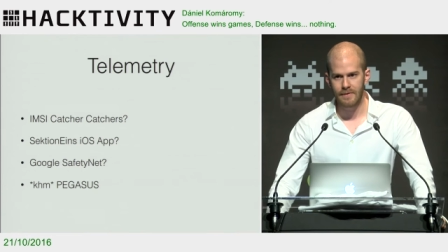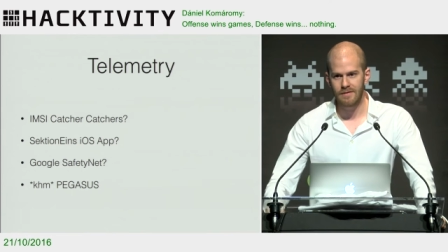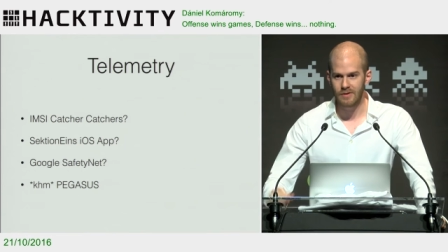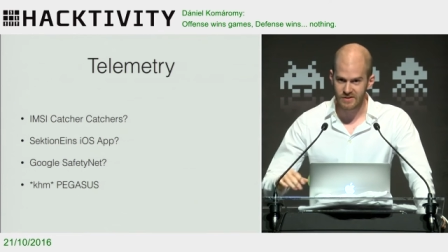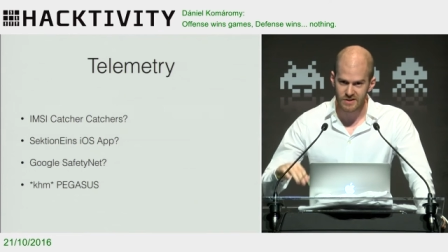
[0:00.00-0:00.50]

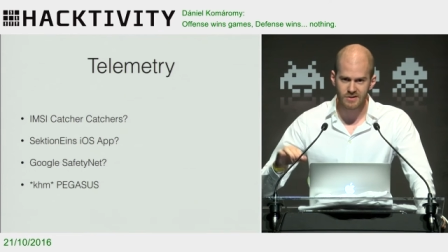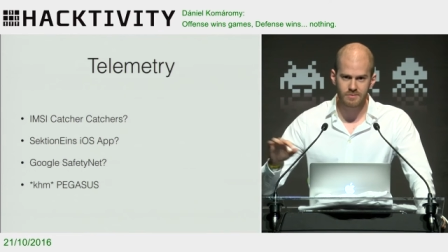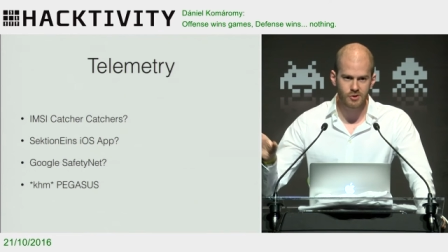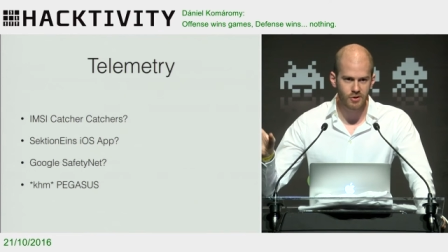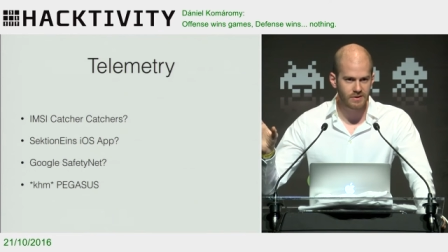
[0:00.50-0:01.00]
even in
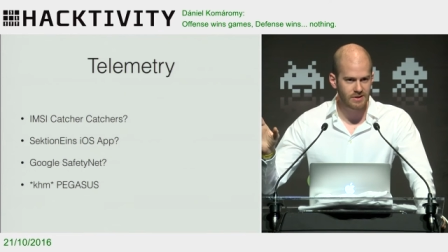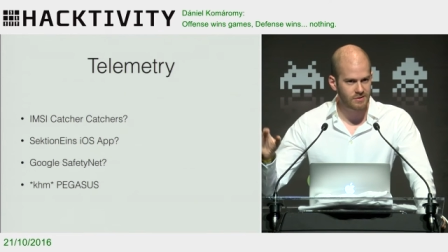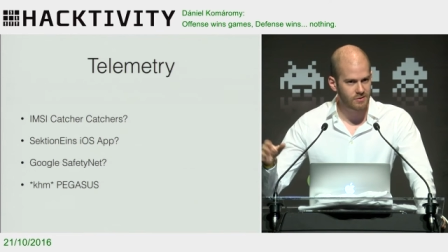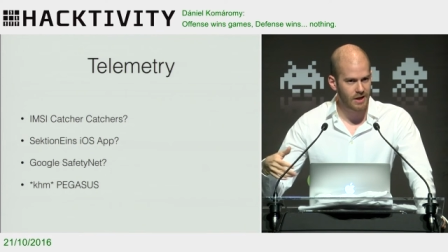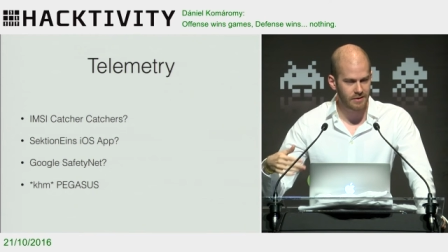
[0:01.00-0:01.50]
system
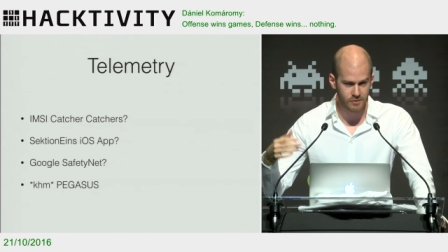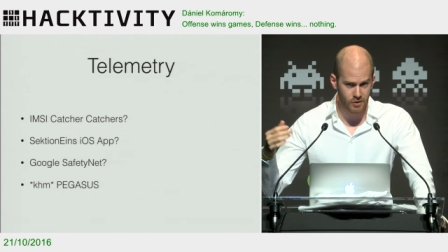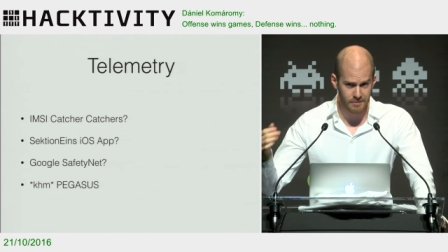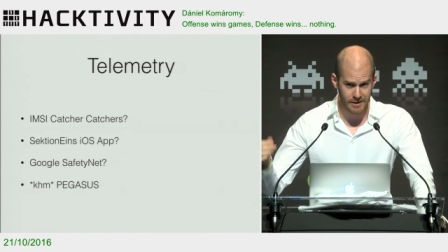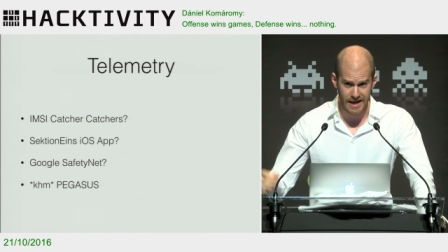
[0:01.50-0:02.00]
services, so not
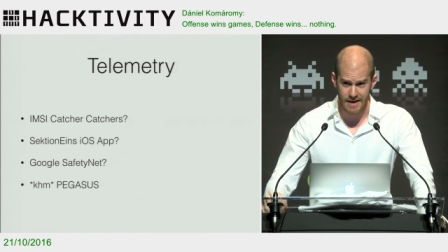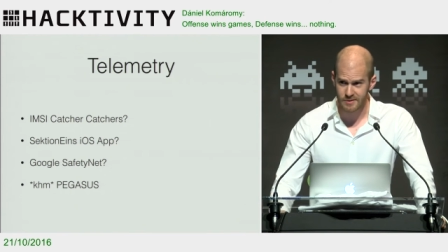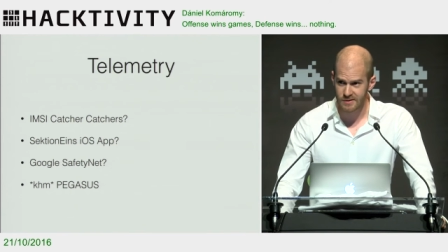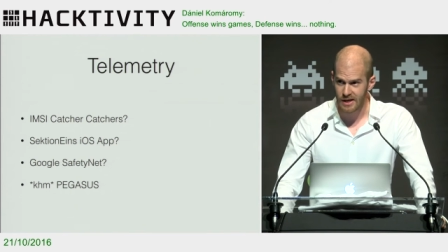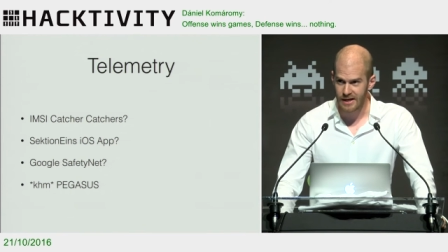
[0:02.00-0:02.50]
talking about
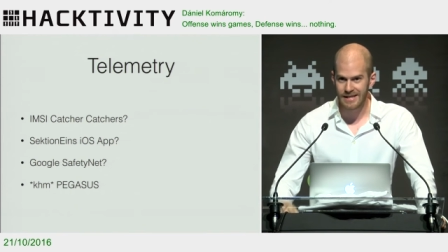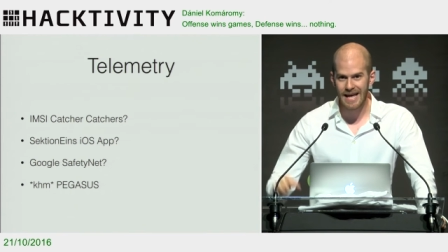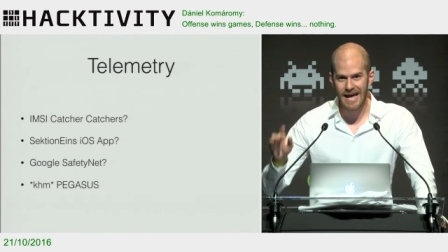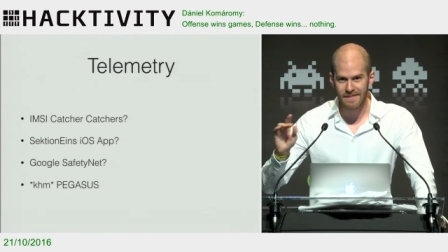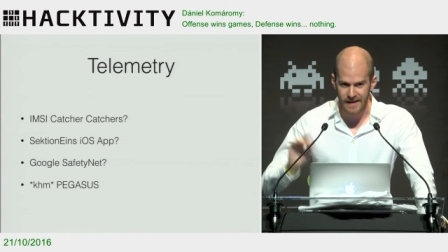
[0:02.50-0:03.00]
apps,
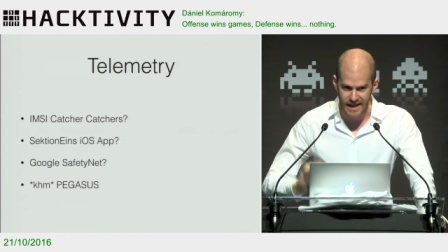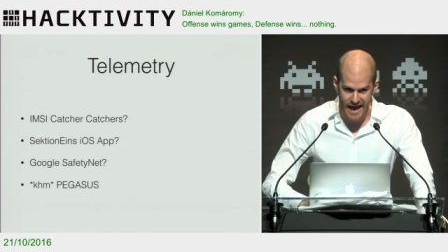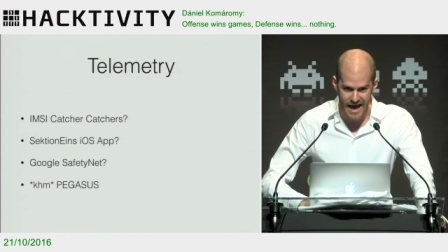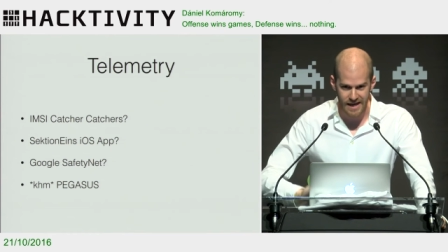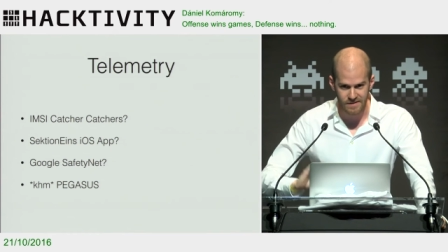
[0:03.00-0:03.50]
then they
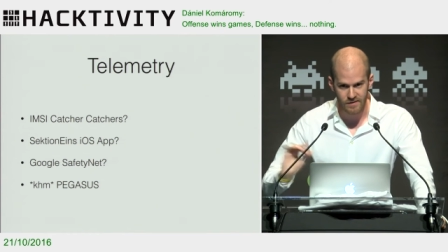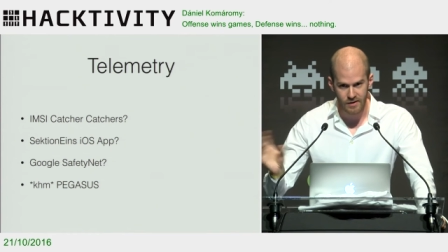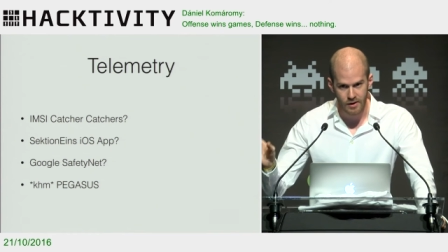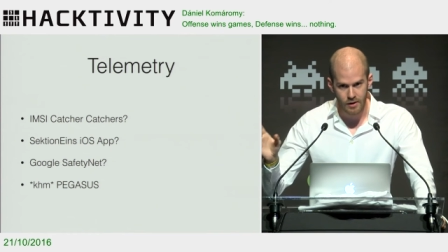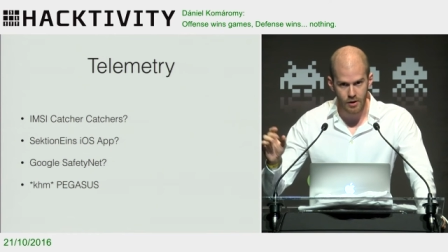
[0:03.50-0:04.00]
add
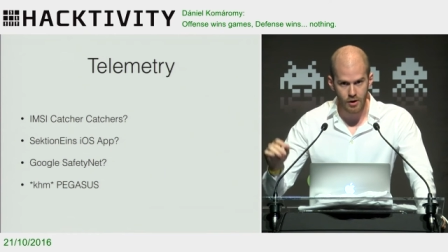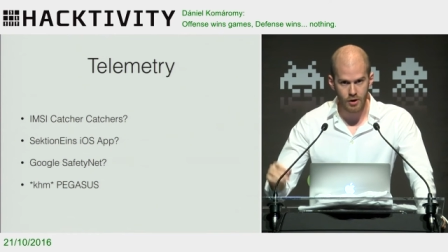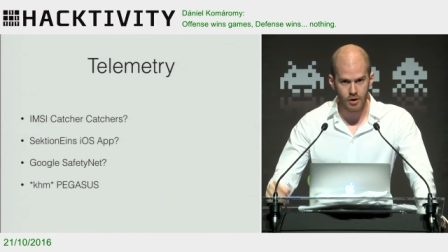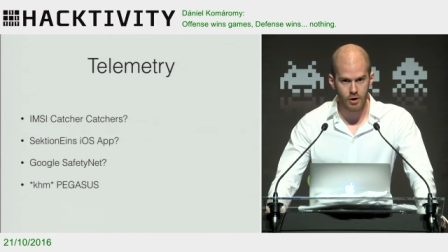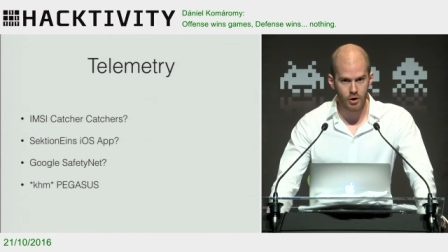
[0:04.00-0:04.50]

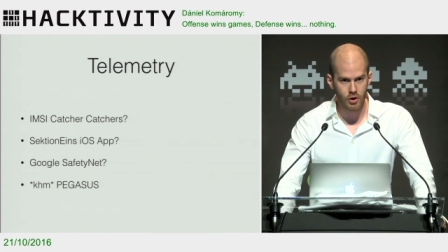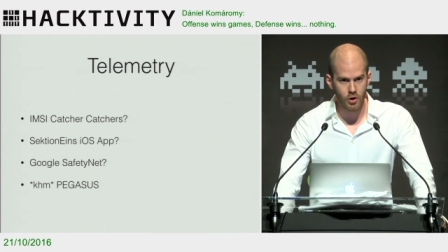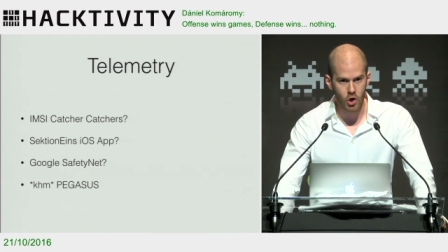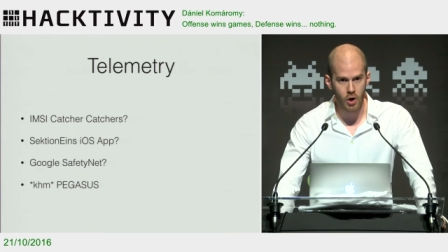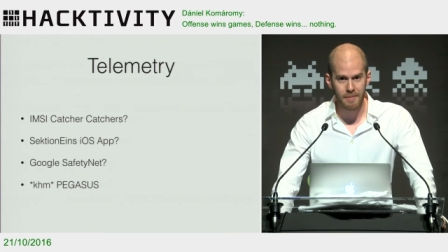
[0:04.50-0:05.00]

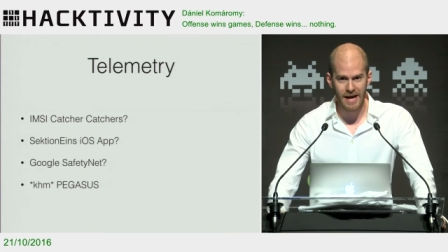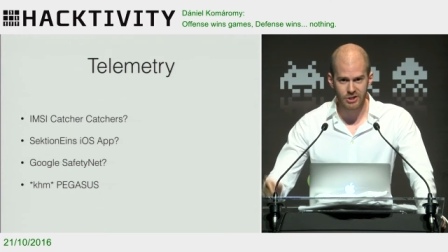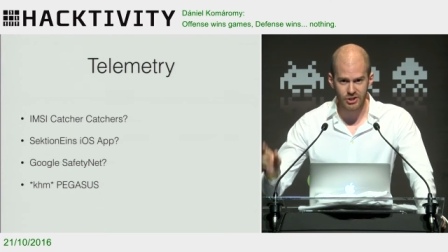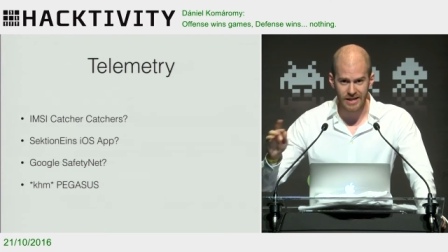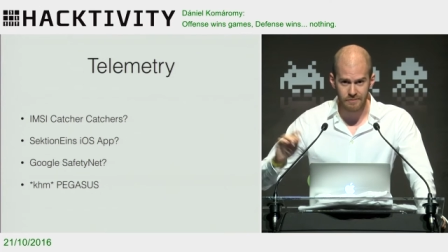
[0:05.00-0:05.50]
a
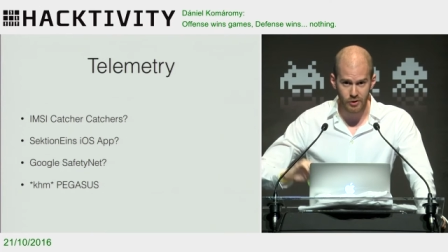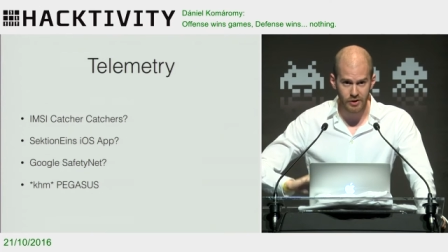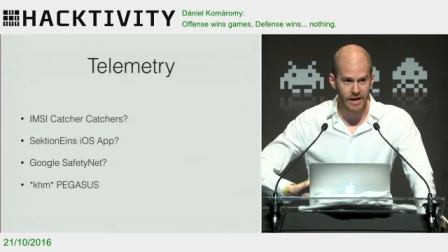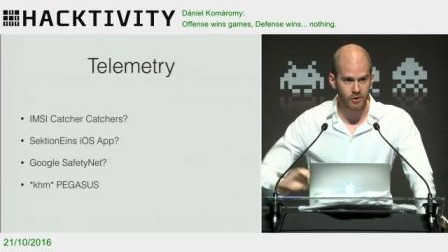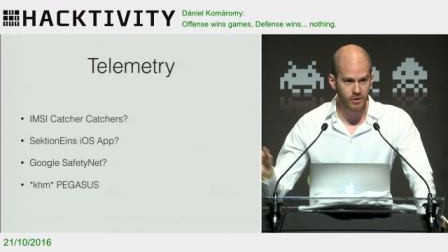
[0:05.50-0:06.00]
patch that will
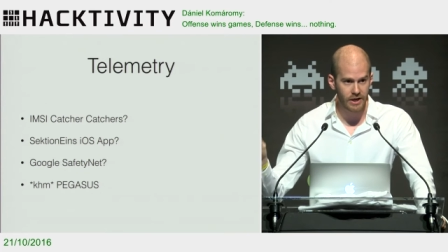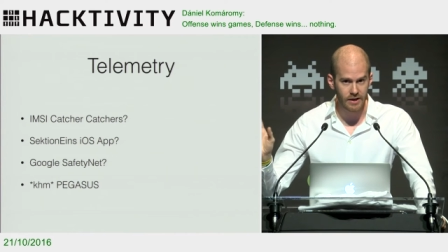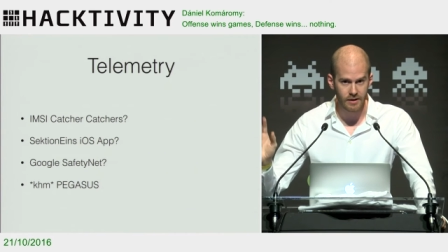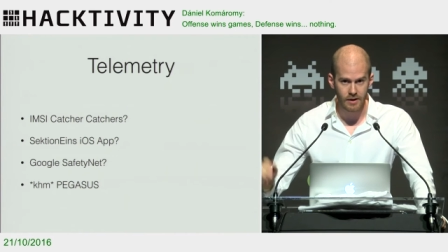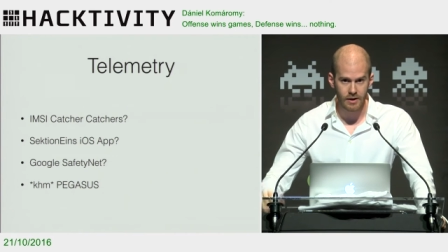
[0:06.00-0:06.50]
not only